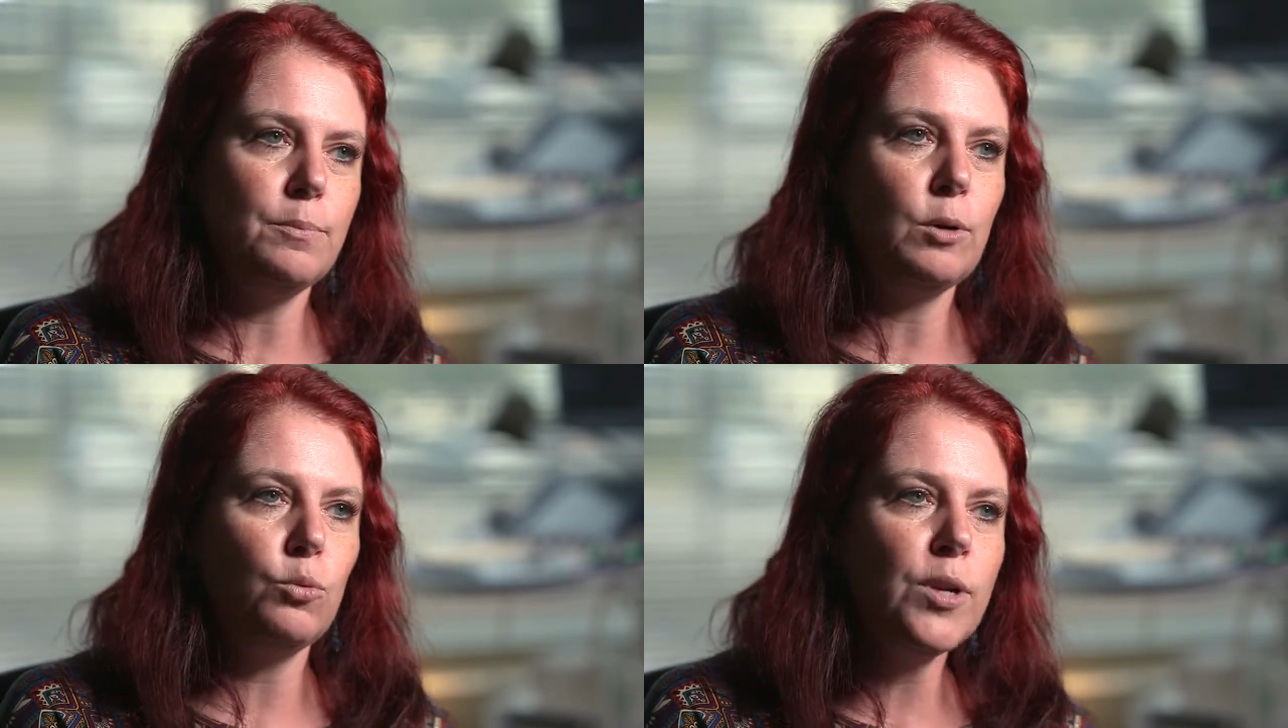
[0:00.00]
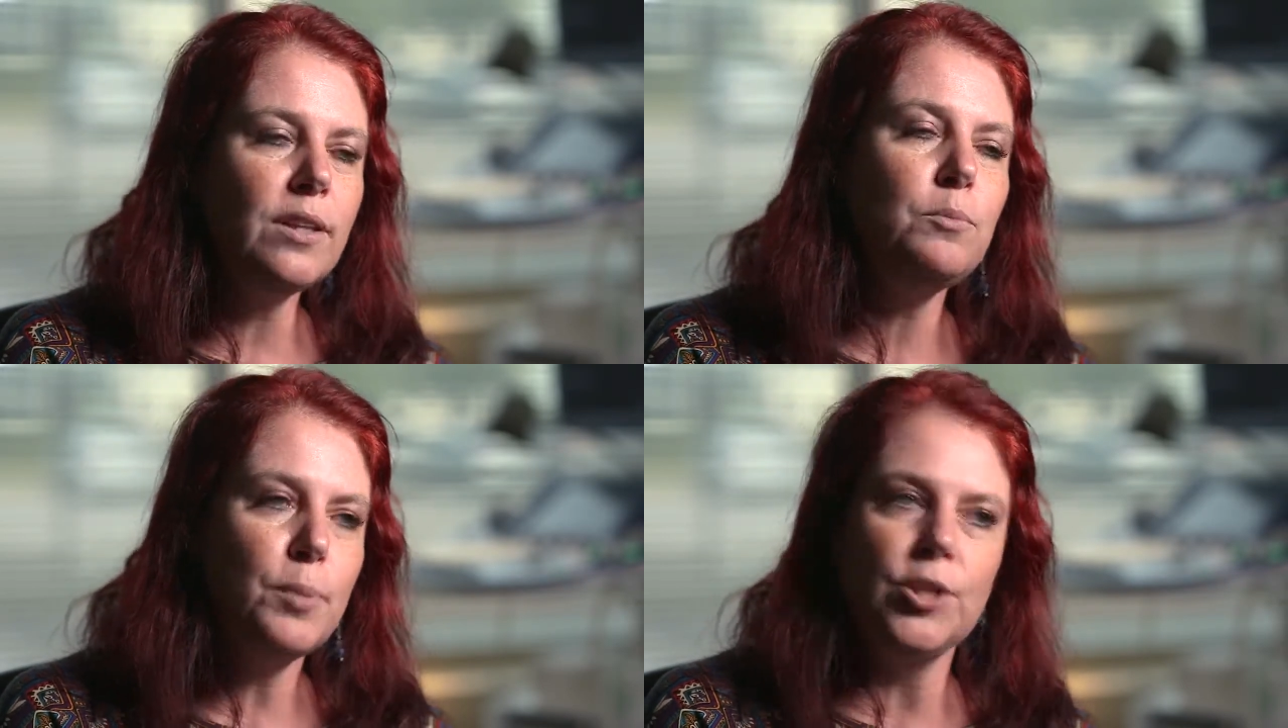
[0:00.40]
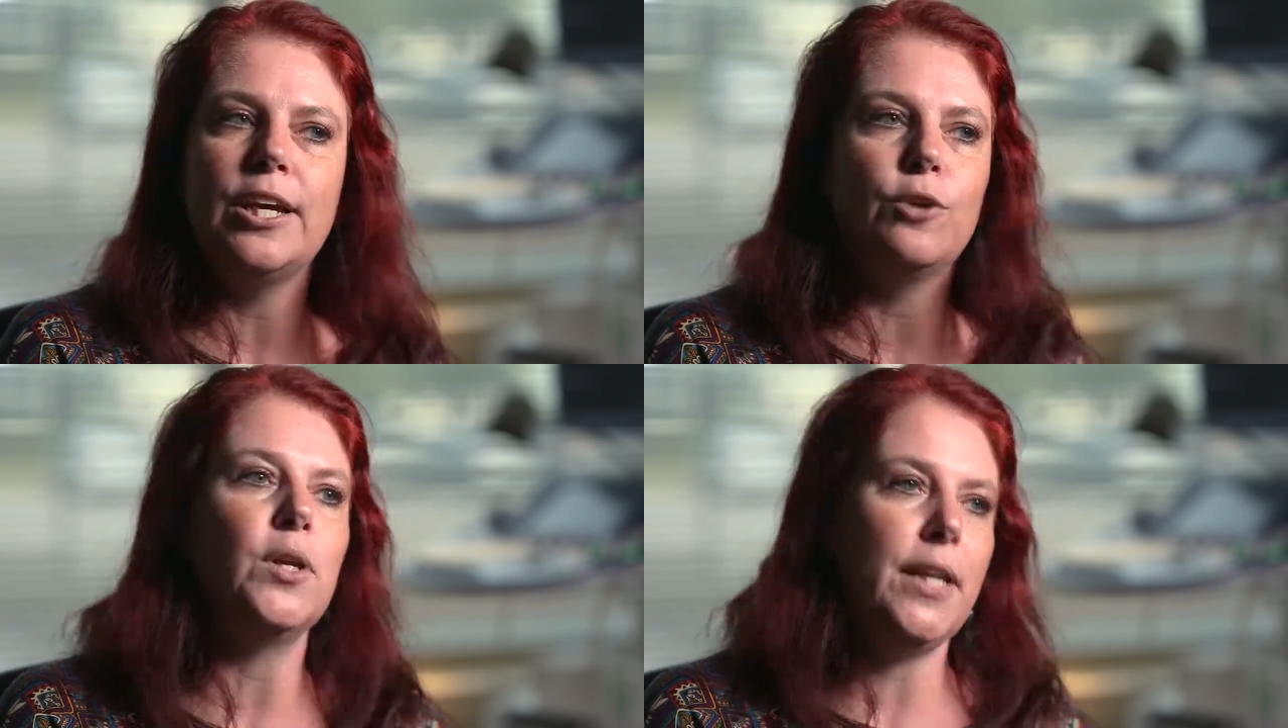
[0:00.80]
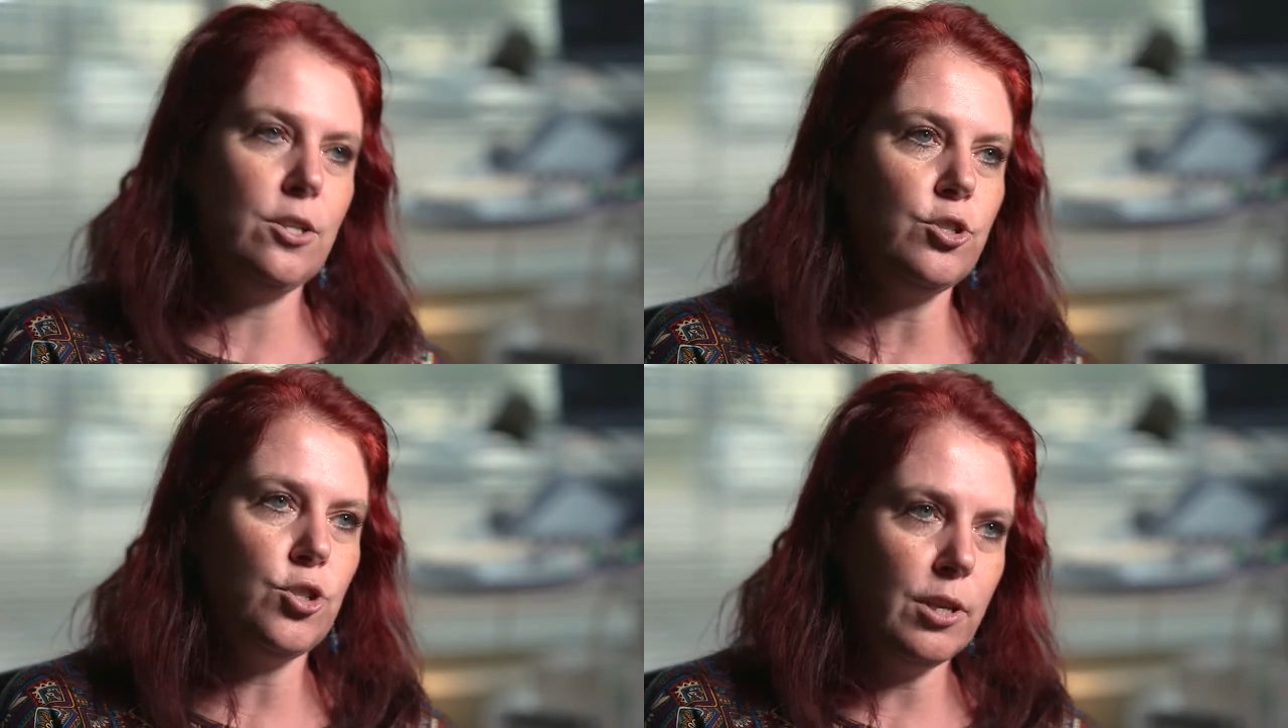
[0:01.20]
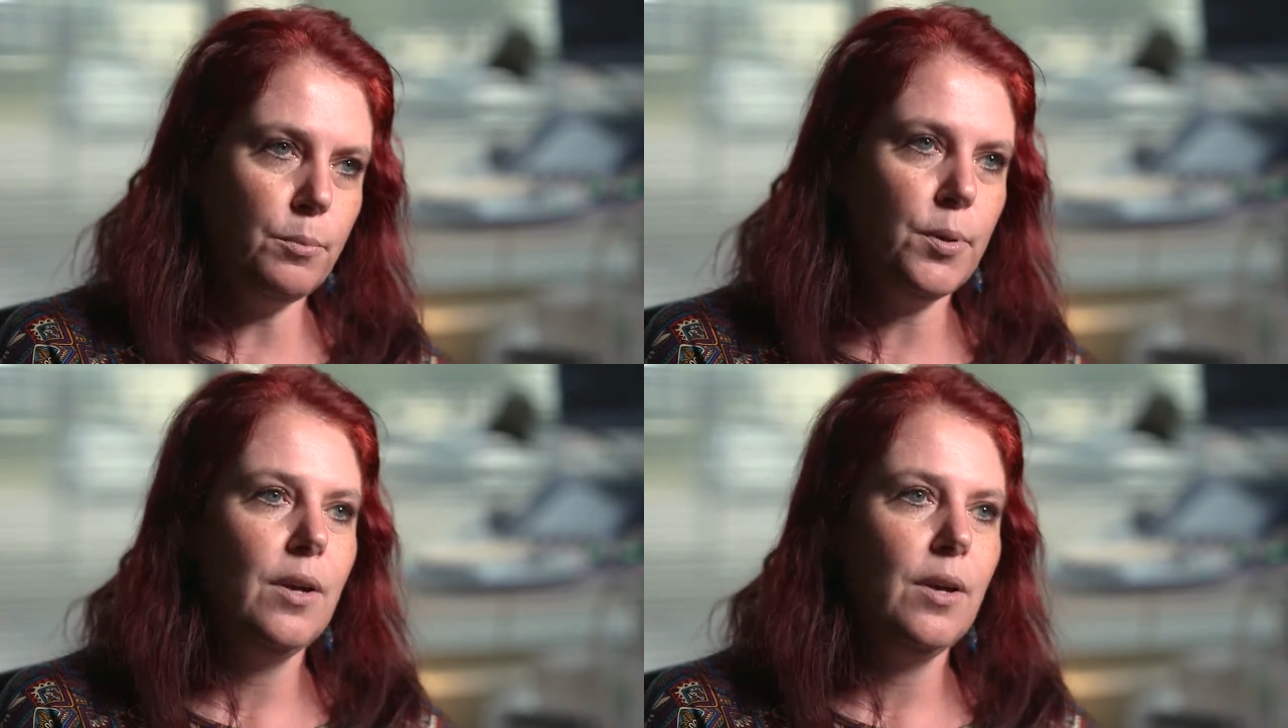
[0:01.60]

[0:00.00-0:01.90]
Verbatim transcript: but really building a relationship,